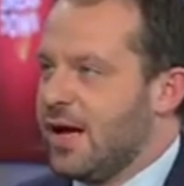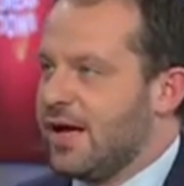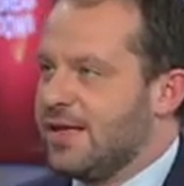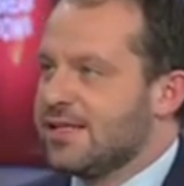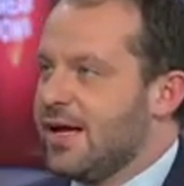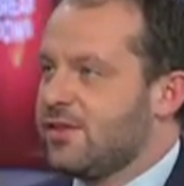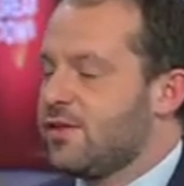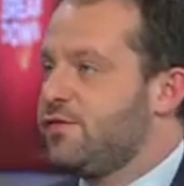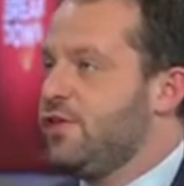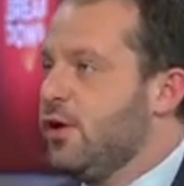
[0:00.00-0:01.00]
Is that the
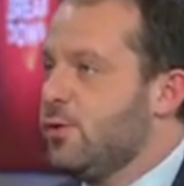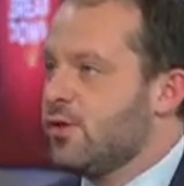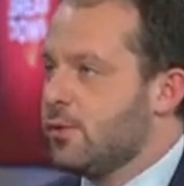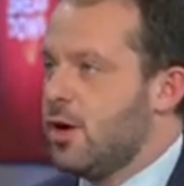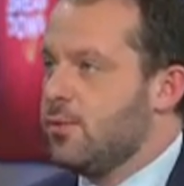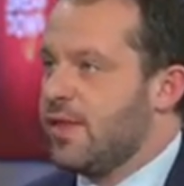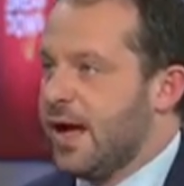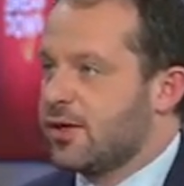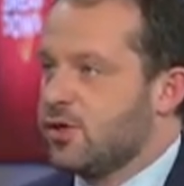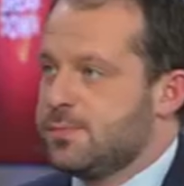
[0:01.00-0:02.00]
view at the moment, that it could